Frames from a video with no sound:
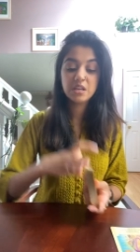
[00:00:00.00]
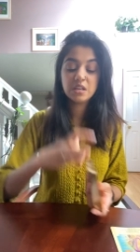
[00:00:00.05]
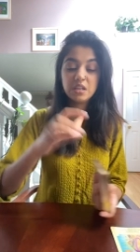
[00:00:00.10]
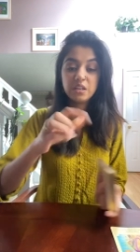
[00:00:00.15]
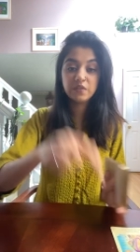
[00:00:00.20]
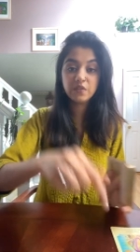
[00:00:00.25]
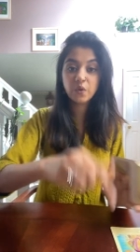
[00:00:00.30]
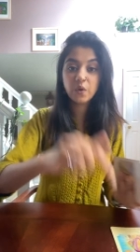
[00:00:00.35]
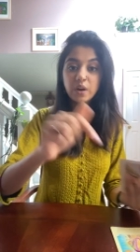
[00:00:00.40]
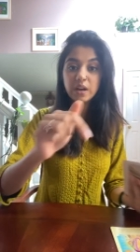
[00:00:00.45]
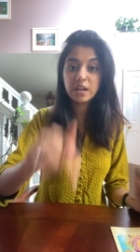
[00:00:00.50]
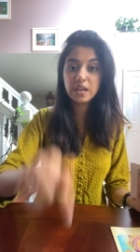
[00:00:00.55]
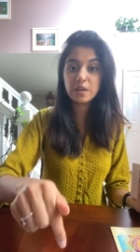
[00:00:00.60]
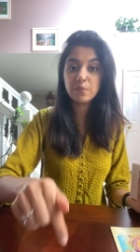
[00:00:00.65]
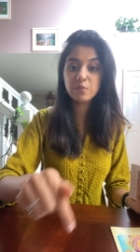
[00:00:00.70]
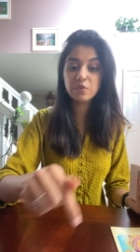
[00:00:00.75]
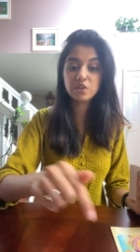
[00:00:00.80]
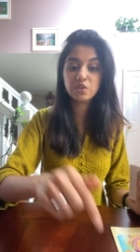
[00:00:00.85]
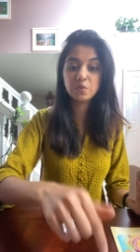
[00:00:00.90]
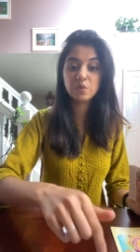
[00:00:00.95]
If you are
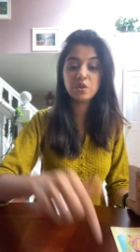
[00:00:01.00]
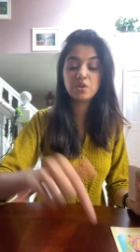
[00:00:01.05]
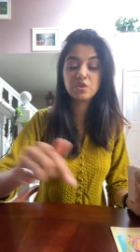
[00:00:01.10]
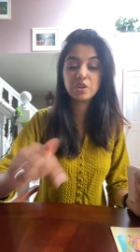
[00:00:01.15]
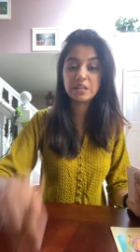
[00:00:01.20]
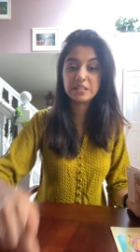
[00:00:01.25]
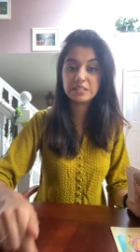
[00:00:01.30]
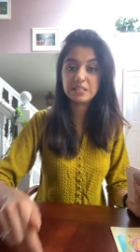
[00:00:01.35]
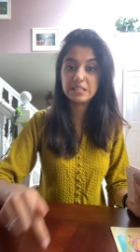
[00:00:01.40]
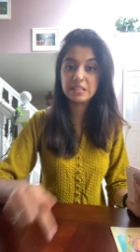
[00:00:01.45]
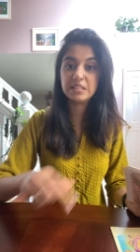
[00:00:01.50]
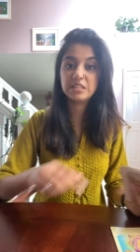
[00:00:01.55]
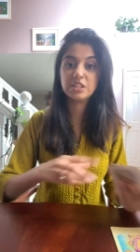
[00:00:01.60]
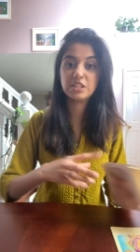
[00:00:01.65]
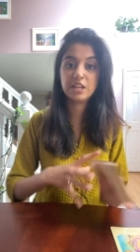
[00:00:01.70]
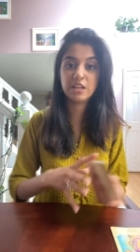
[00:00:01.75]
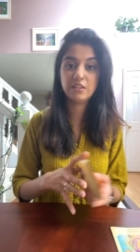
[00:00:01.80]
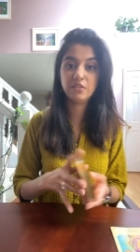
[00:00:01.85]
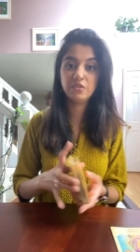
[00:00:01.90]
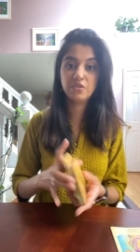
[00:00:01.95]
able to address these
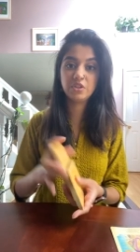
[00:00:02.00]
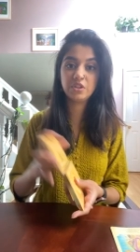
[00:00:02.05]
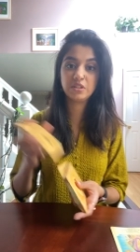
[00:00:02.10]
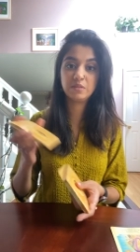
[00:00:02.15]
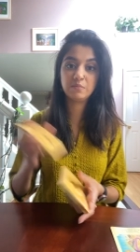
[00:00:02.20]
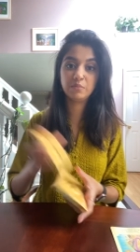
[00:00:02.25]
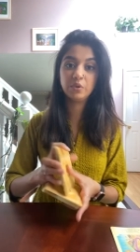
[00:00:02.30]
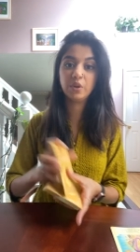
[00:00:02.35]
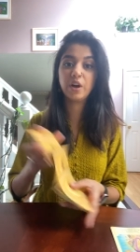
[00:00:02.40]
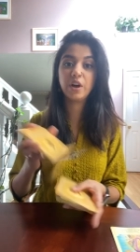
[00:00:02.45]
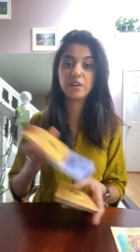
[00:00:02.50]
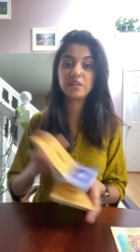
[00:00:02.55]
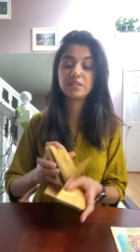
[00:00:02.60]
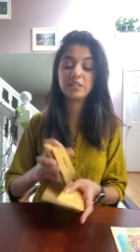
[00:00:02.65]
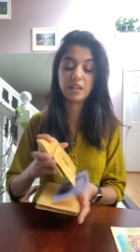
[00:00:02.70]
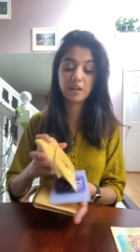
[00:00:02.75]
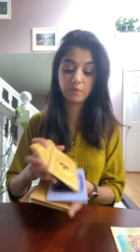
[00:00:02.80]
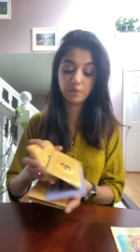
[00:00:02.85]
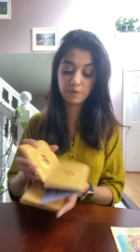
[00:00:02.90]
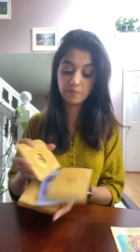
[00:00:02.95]
challenges and blocks
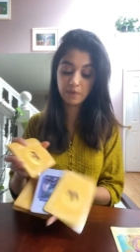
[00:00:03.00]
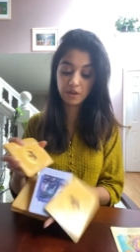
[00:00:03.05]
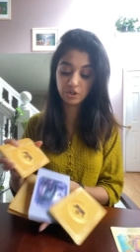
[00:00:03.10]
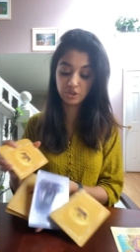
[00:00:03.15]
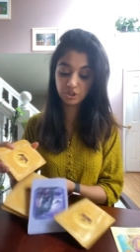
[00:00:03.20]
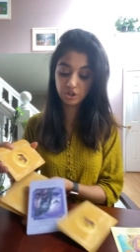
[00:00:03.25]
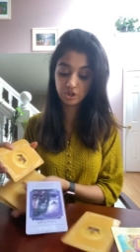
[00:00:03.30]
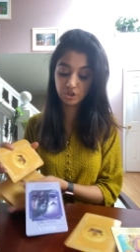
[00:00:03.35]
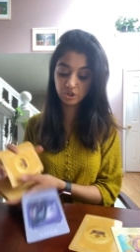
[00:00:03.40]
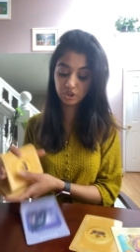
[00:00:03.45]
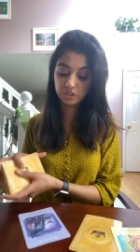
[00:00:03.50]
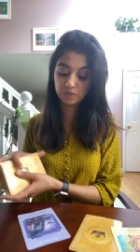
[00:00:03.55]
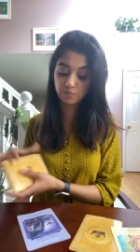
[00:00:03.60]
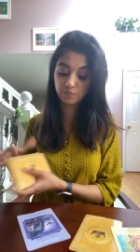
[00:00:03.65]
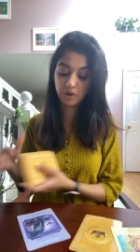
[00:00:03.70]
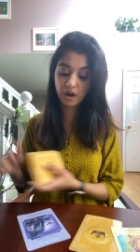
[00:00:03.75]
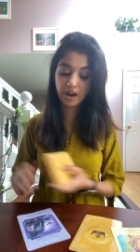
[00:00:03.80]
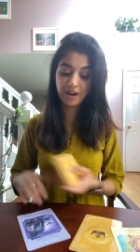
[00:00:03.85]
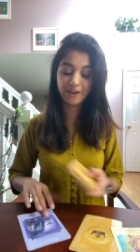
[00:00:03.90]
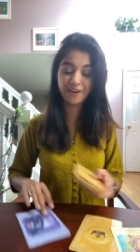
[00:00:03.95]
that we mentioned just
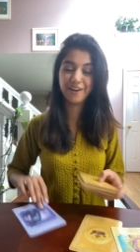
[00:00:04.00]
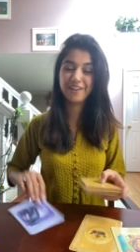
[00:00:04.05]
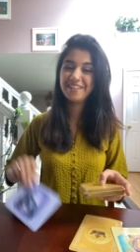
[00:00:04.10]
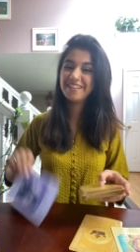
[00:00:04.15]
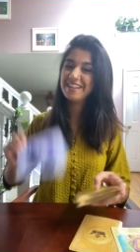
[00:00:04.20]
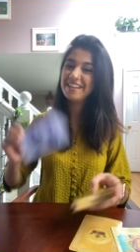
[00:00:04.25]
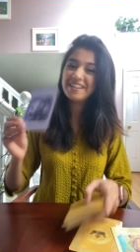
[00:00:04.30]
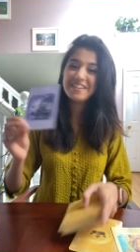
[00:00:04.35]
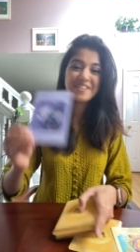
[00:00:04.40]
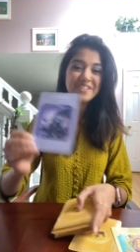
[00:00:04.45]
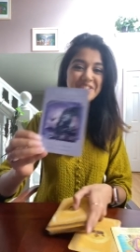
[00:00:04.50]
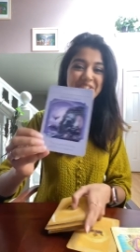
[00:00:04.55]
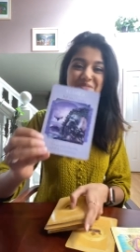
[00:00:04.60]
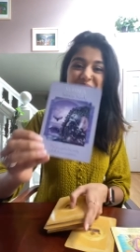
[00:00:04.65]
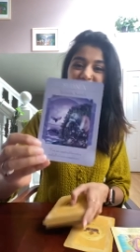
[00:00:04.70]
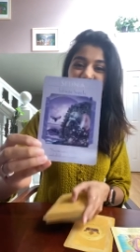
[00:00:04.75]
prior, you are